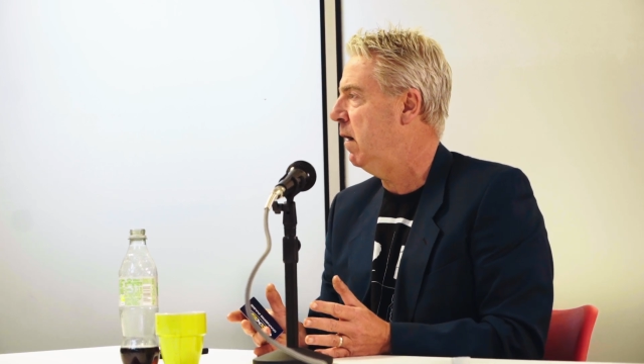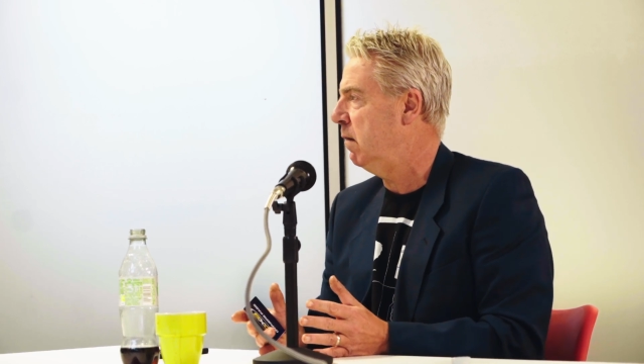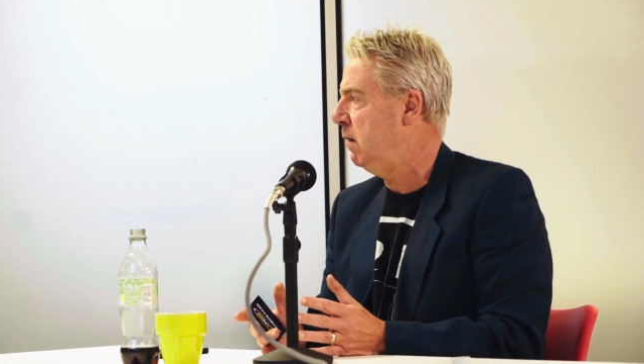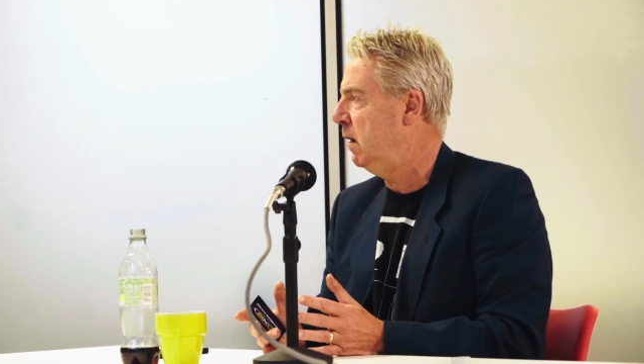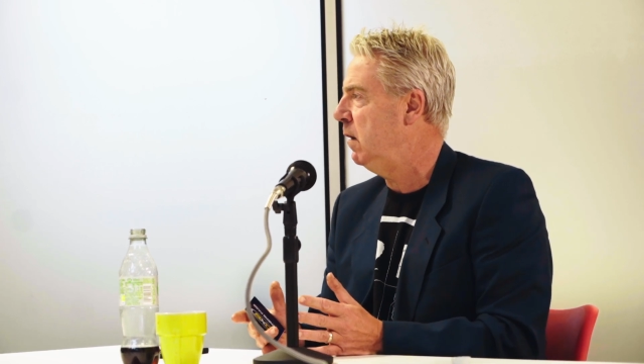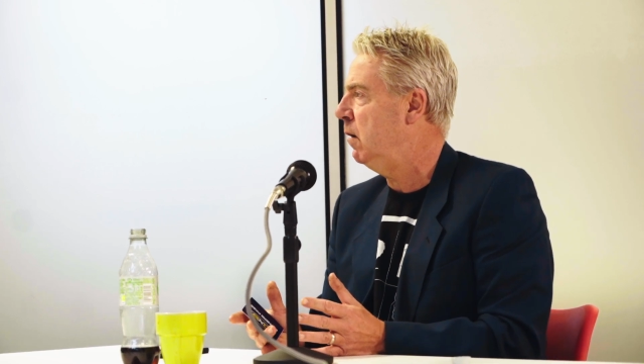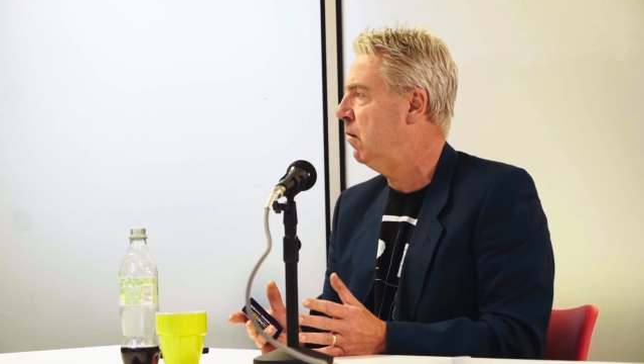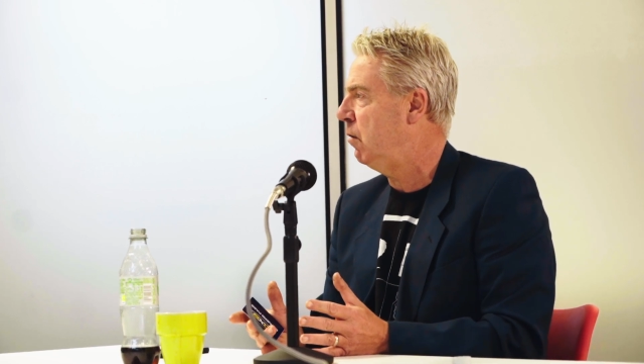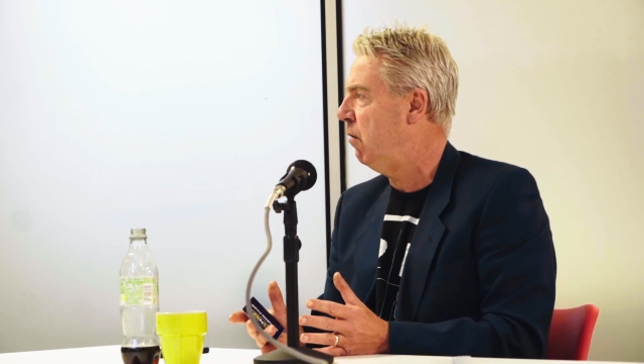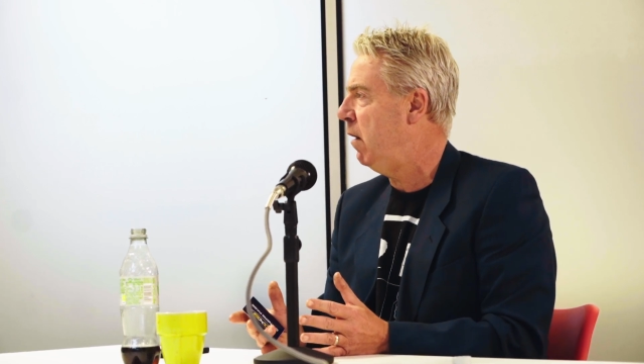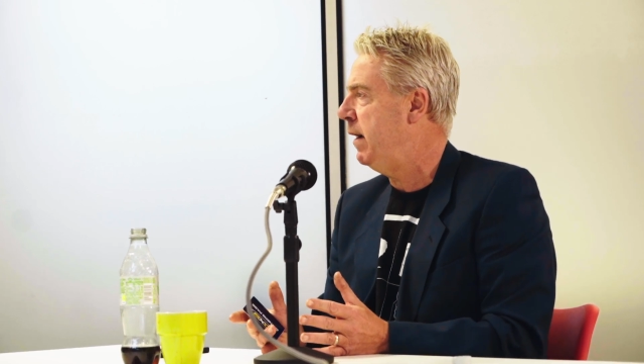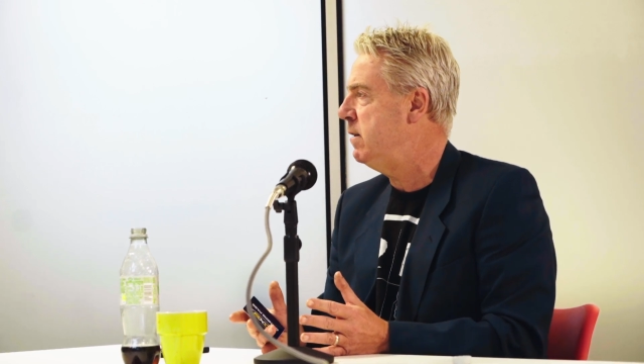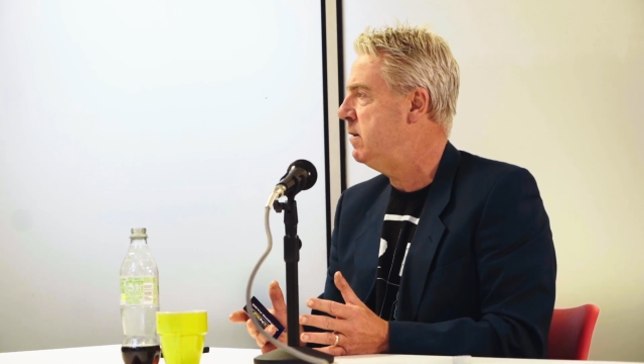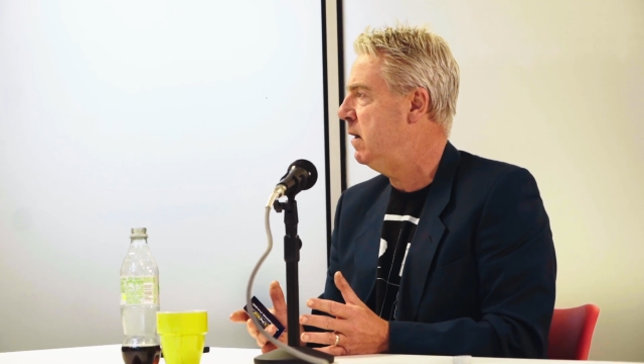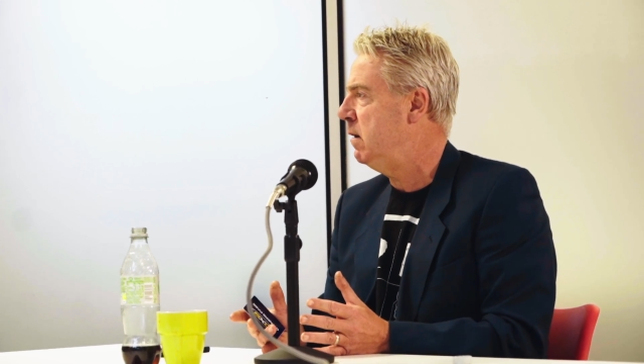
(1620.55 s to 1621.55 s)
and I think you're
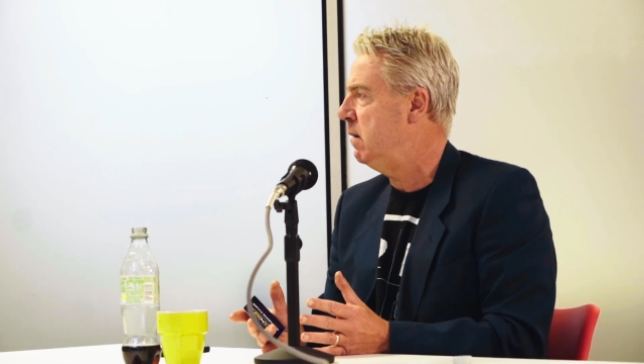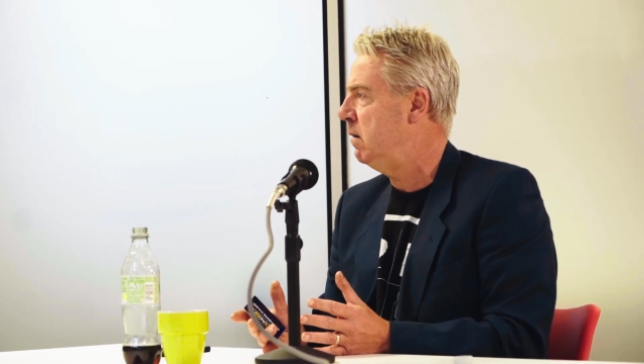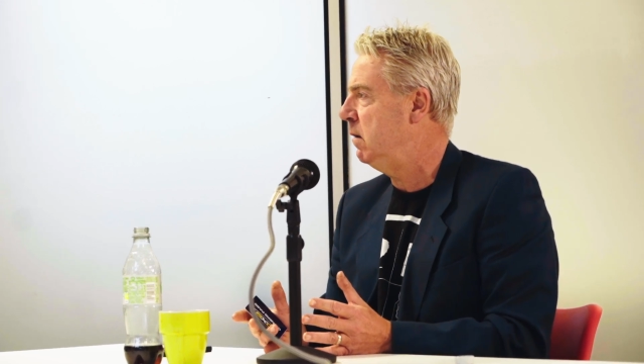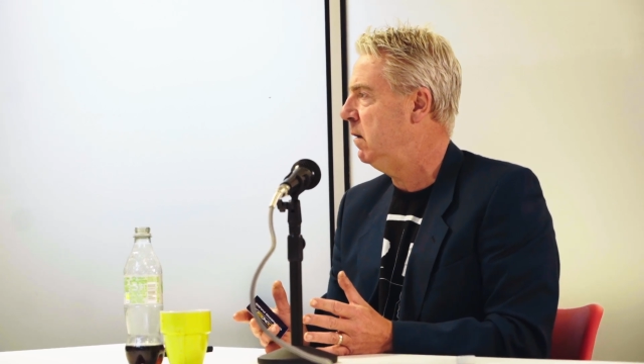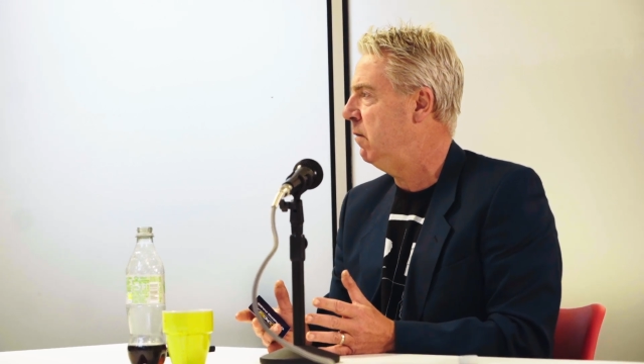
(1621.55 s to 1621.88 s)
creating